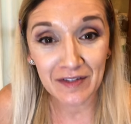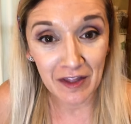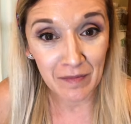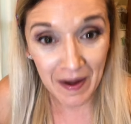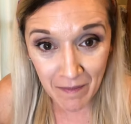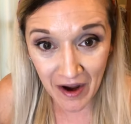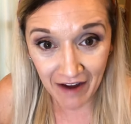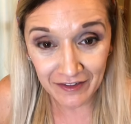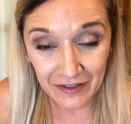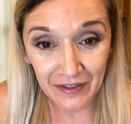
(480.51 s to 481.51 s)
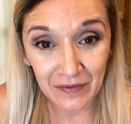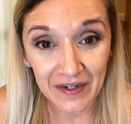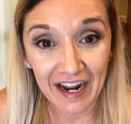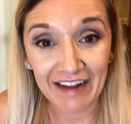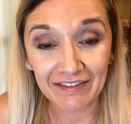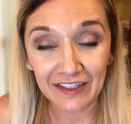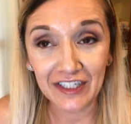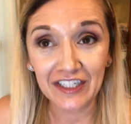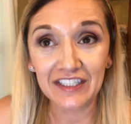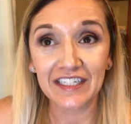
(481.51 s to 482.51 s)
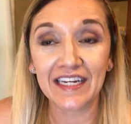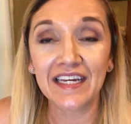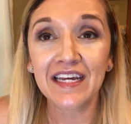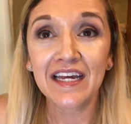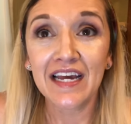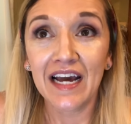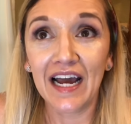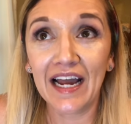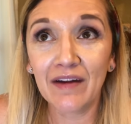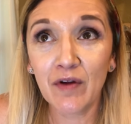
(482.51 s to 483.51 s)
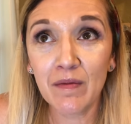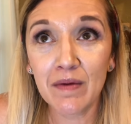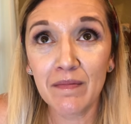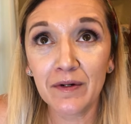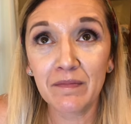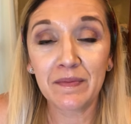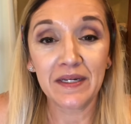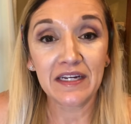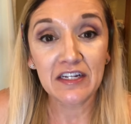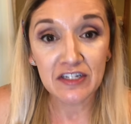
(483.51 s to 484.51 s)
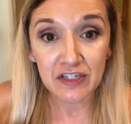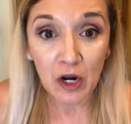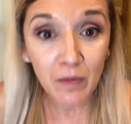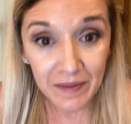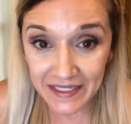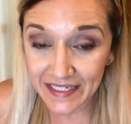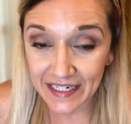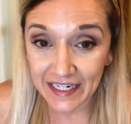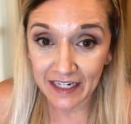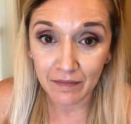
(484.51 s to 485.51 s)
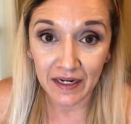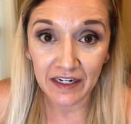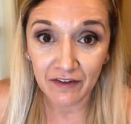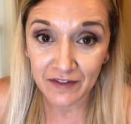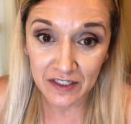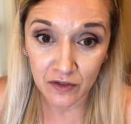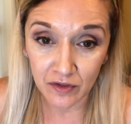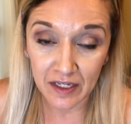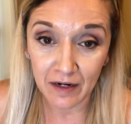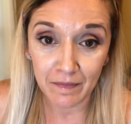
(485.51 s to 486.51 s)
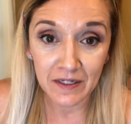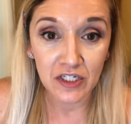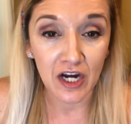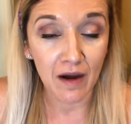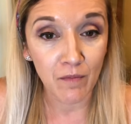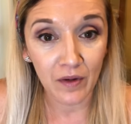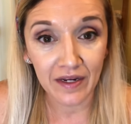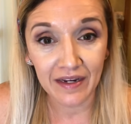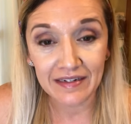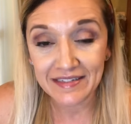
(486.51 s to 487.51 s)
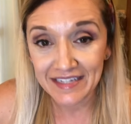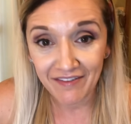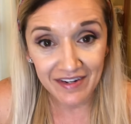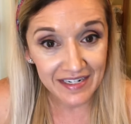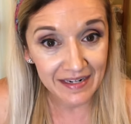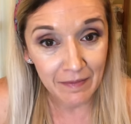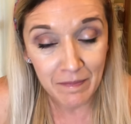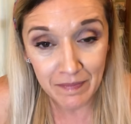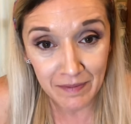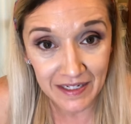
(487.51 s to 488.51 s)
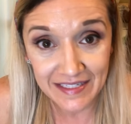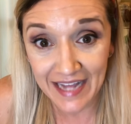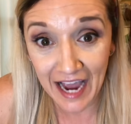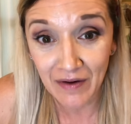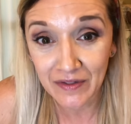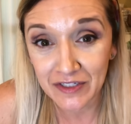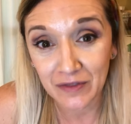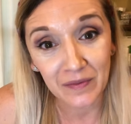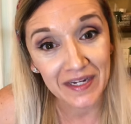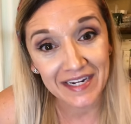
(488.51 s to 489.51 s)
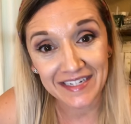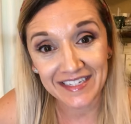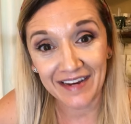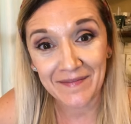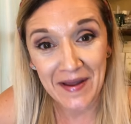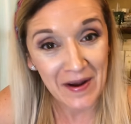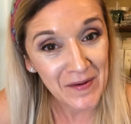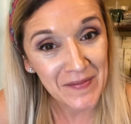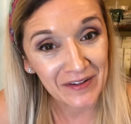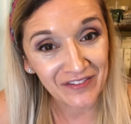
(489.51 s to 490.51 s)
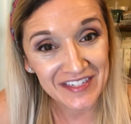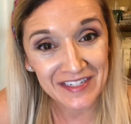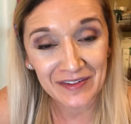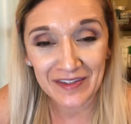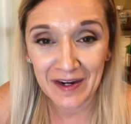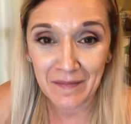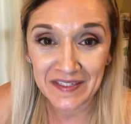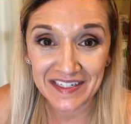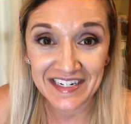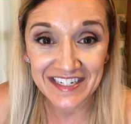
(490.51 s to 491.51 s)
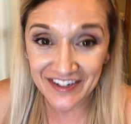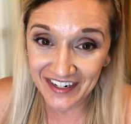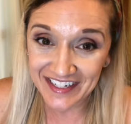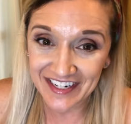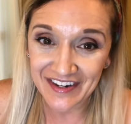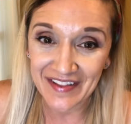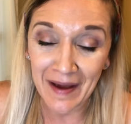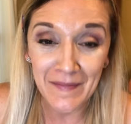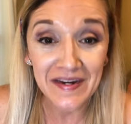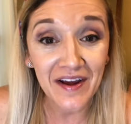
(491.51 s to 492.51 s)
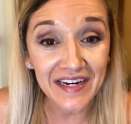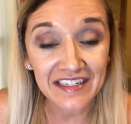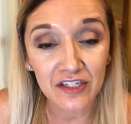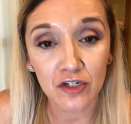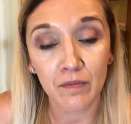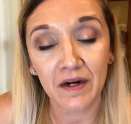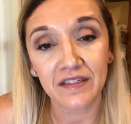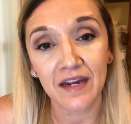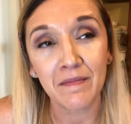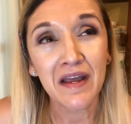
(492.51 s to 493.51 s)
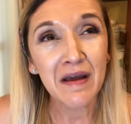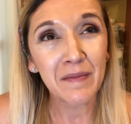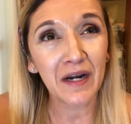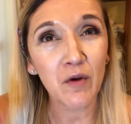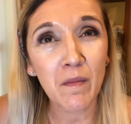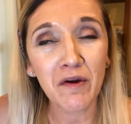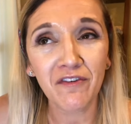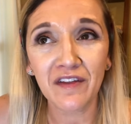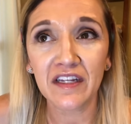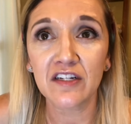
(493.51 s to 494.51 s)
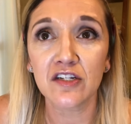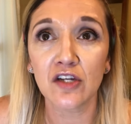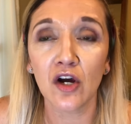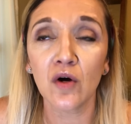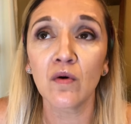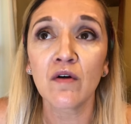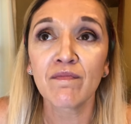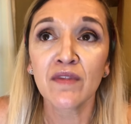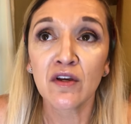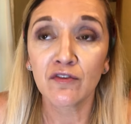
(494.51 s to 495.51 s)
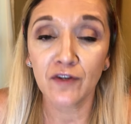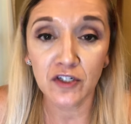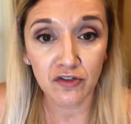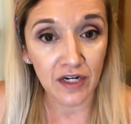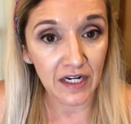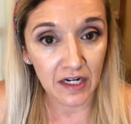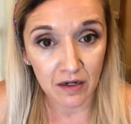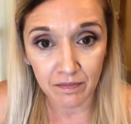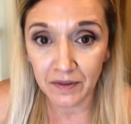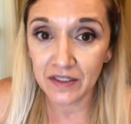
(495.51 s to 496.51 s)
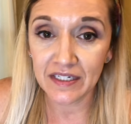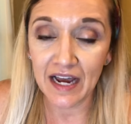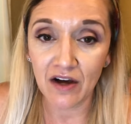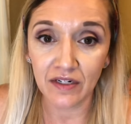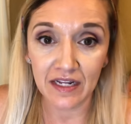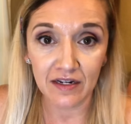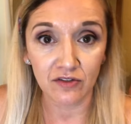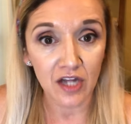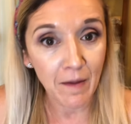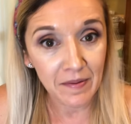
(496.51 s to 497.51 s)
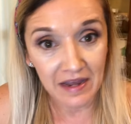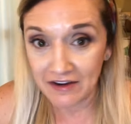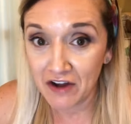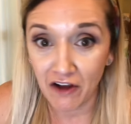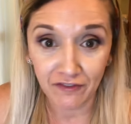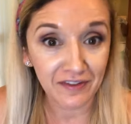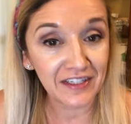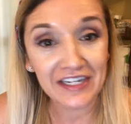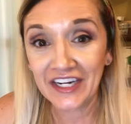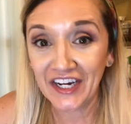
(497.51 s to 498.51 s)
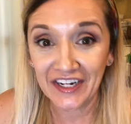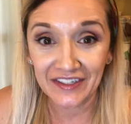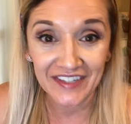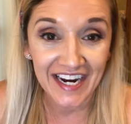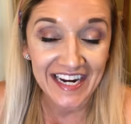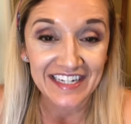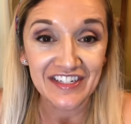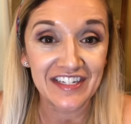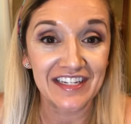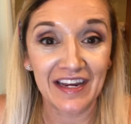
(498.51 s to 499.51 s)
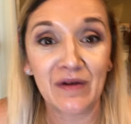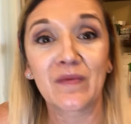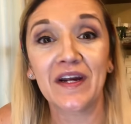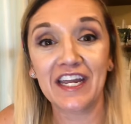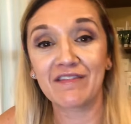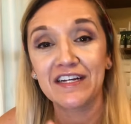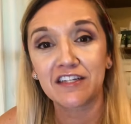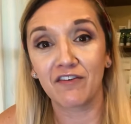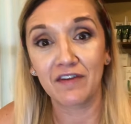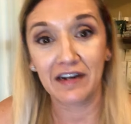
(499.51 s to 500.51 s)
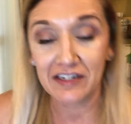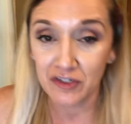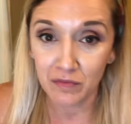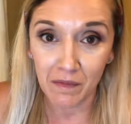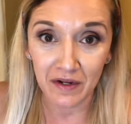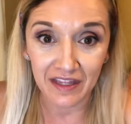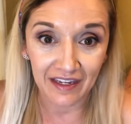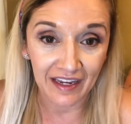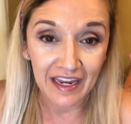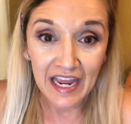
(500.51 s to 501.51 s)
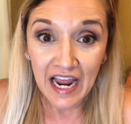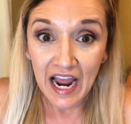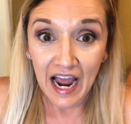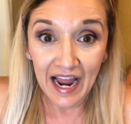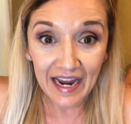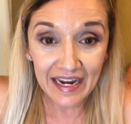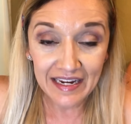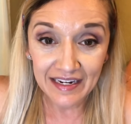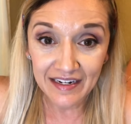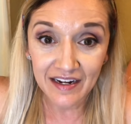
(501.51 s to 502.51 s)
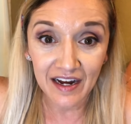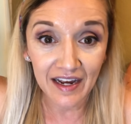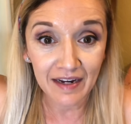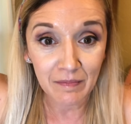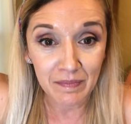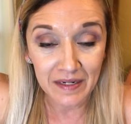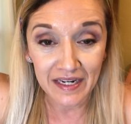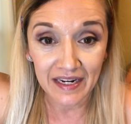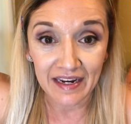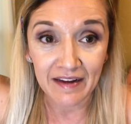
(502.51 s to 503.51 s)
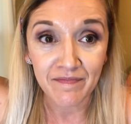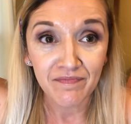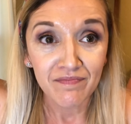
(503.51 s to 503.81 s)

other people after what I've learned, like, I remember being so busy in my physical therapy job, working 70 plus hours a week, because I'm a home health physical therapist and I still get to do that, but now I get to do it part-time. But I remember feeling so frustrated and burnt out, and on top of that, not feeling good, right? And just like working myself, and I just remember thinking, I cannot be